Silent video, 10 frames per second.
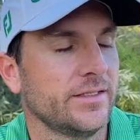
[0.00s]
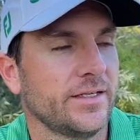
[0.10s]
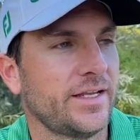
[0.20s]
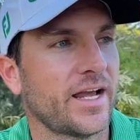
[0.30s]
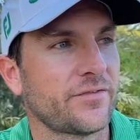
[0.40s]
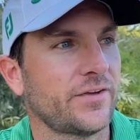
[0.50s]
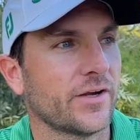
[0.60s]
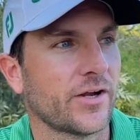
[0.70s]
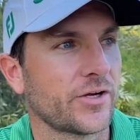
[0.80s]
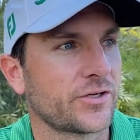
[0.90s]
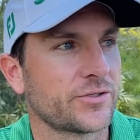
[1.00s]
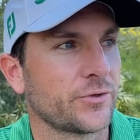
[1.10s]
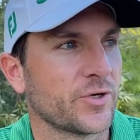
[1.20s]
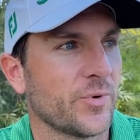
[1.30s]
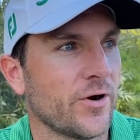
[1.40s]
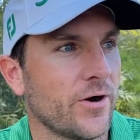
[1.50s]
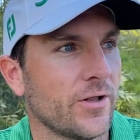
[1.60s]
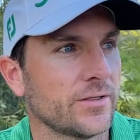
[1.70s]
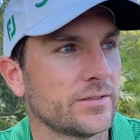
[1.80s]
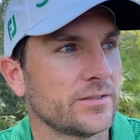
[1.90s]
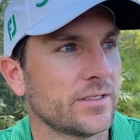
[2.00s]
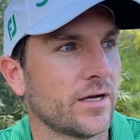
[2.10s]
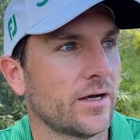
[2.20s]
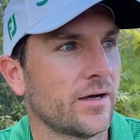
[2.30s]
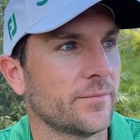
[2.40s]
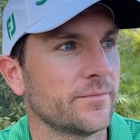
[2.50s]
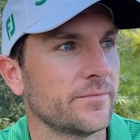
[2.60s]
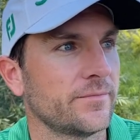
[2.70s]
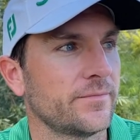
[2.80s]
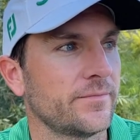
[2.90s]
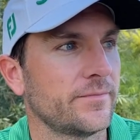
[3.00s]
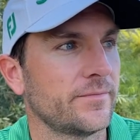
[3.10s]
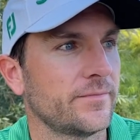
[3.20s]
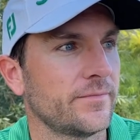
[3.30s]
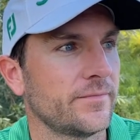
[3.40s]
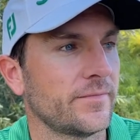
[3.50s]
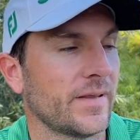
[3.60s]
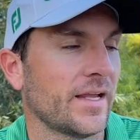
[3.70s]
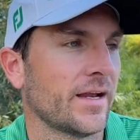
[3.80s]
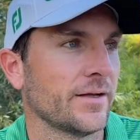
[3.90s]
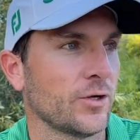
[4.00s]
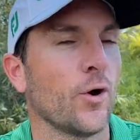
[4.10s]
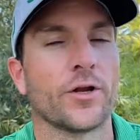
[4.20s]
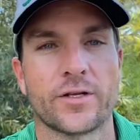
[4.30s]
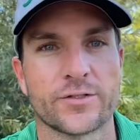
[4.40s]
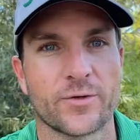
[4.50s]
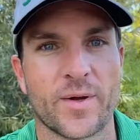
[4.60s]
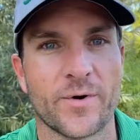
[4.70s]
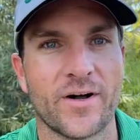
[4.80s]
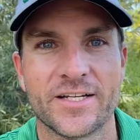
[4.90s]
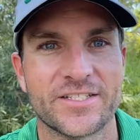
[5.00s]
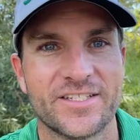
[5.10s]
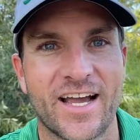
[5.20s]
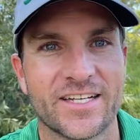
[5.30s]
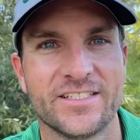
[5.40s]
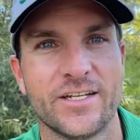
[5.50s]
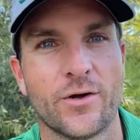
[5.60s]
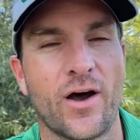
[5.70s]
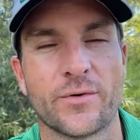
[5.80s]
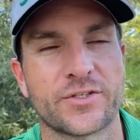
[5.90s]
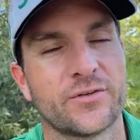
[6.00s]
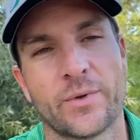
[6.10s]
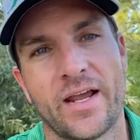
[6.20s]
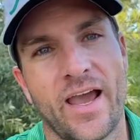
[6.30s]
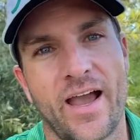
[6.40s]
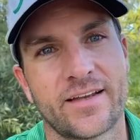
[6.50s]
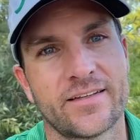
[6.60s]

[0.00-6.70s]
figure out how to control your ball. And I know how to control my ball. Yeah. I just didn't know how I was going to react.